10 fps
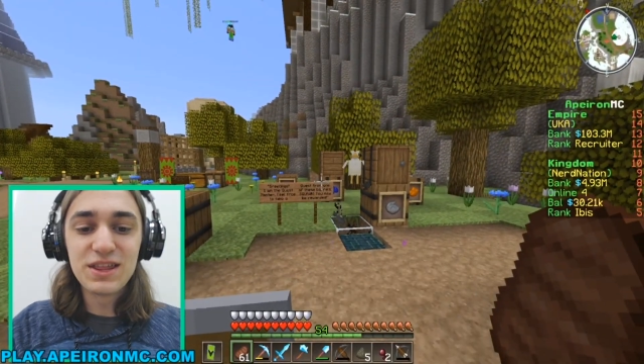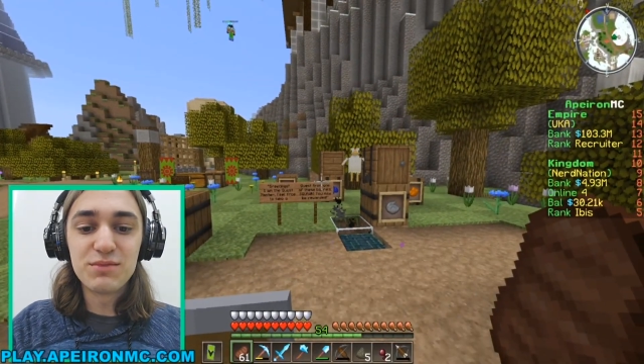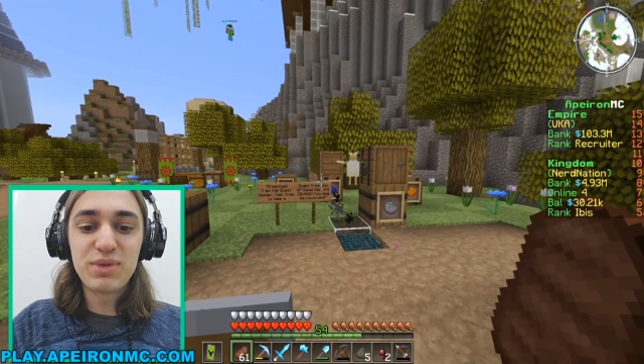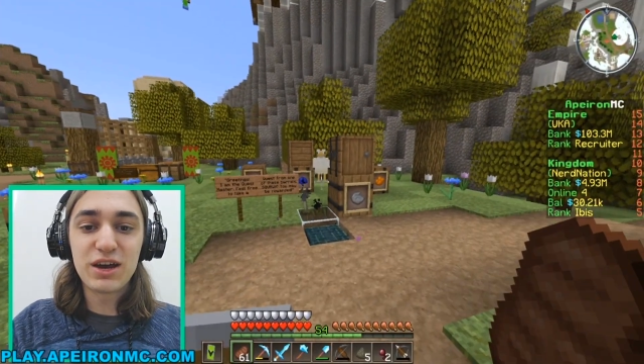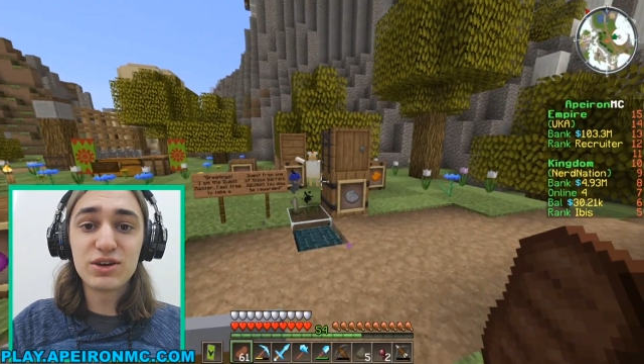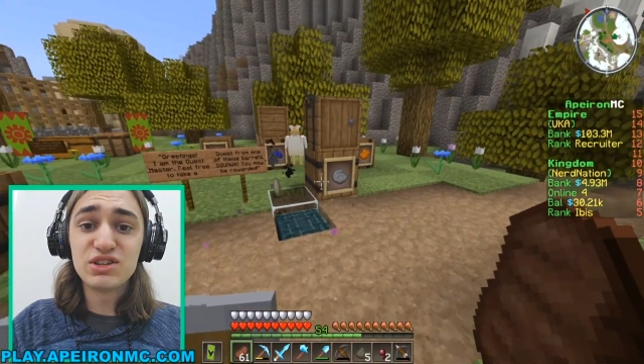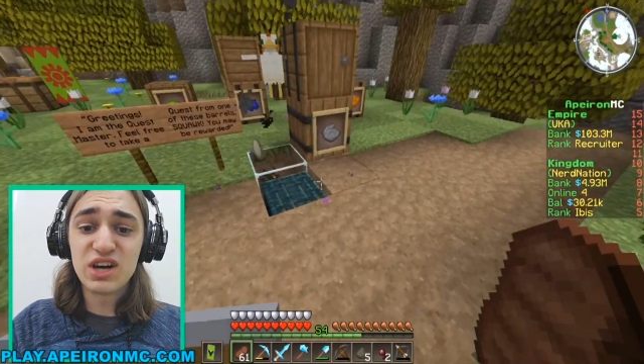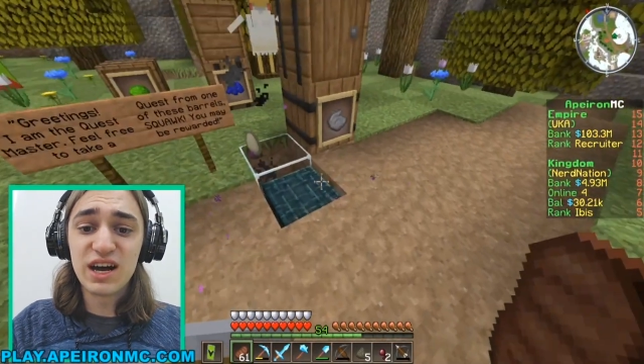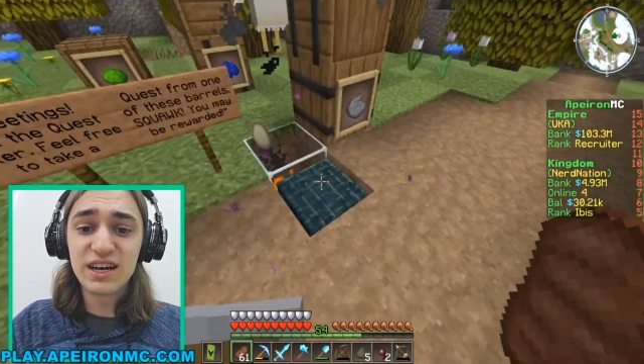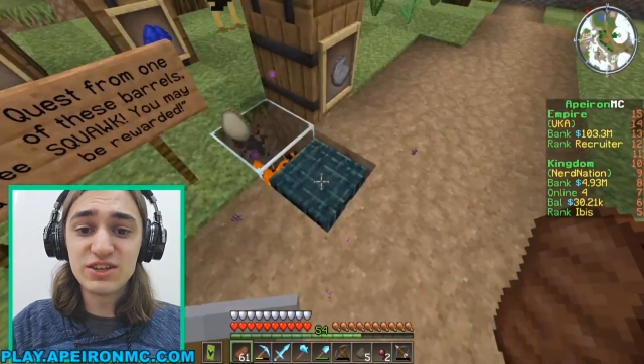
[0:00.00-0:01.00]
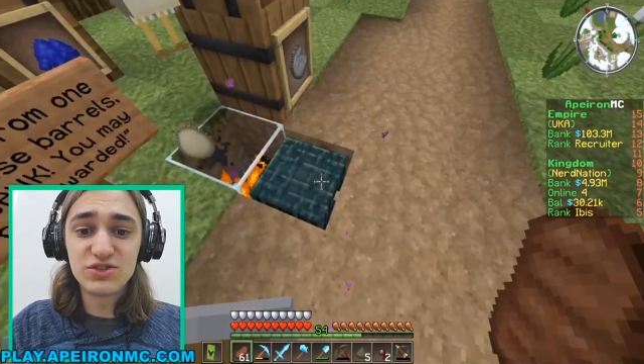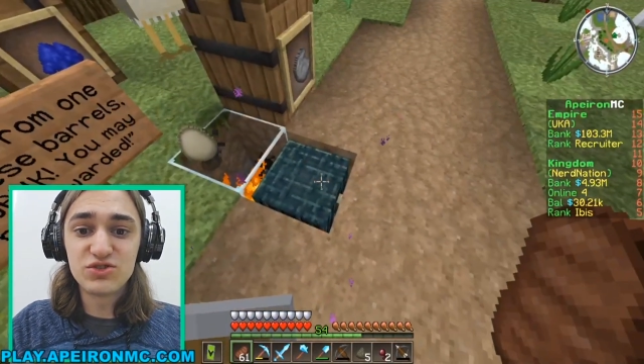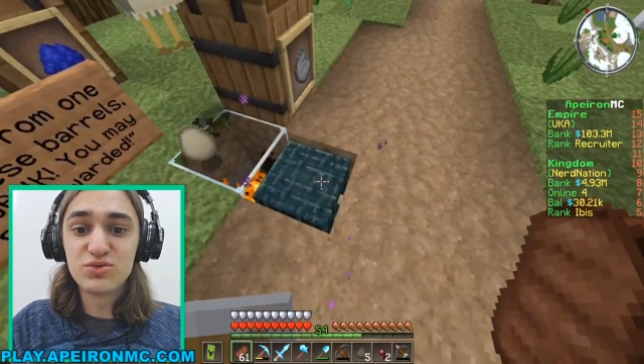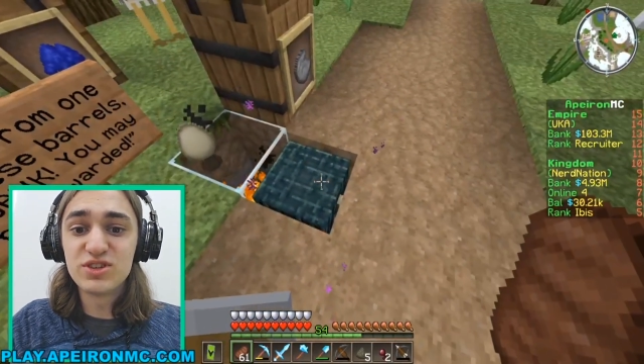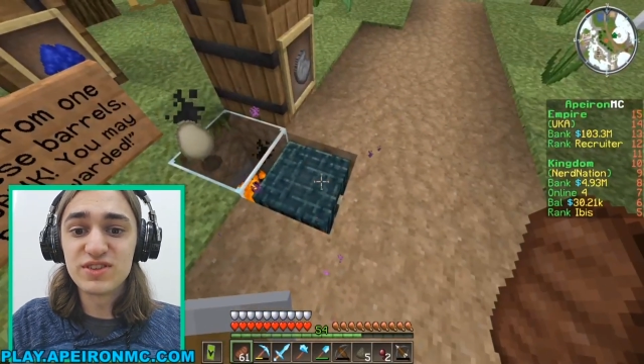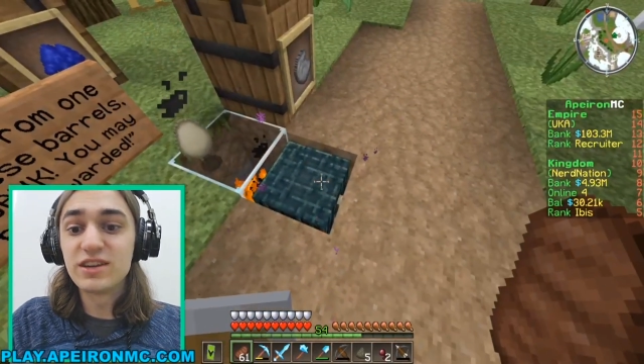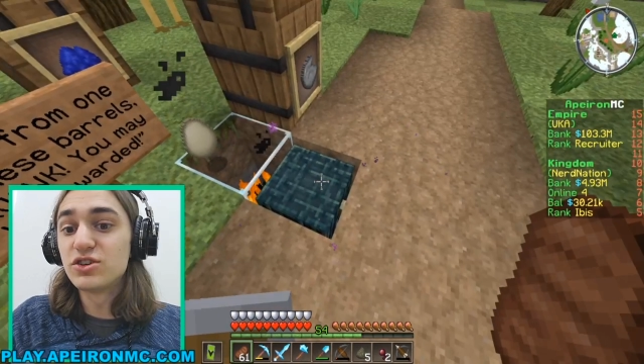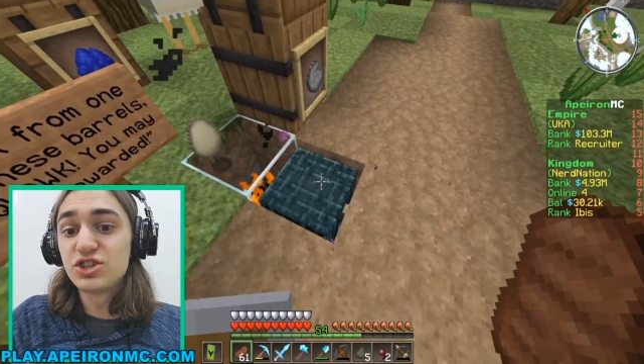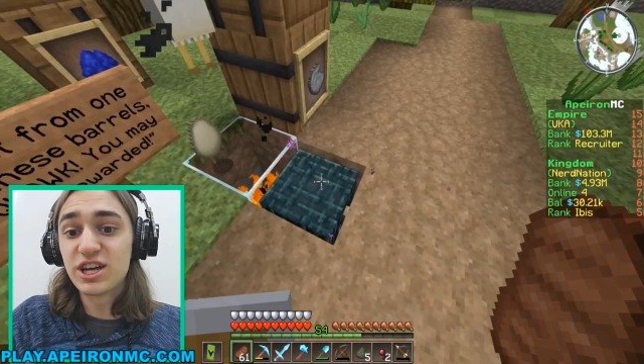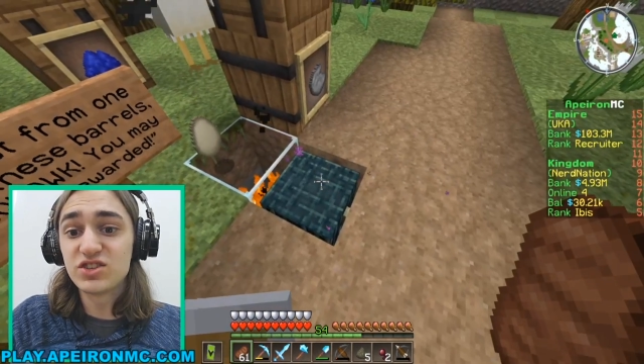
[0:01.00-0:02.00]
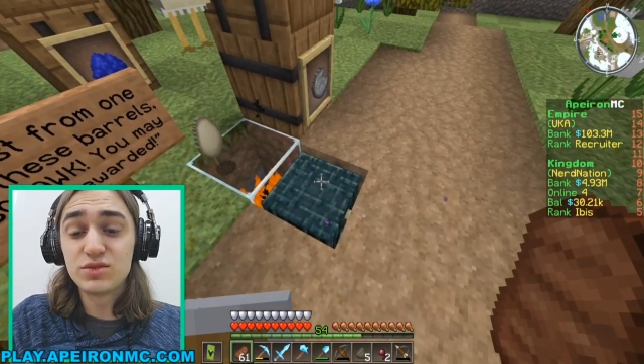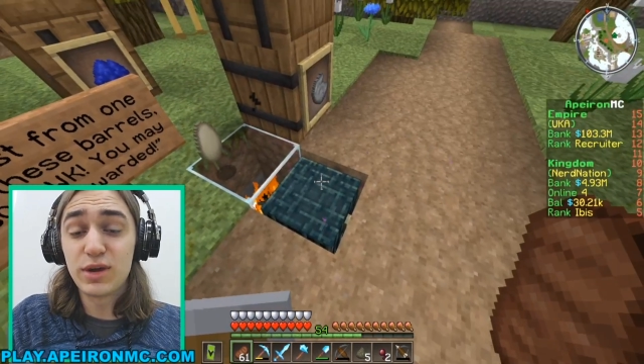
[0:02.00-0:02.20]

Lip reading: The parrot died to this ender chest.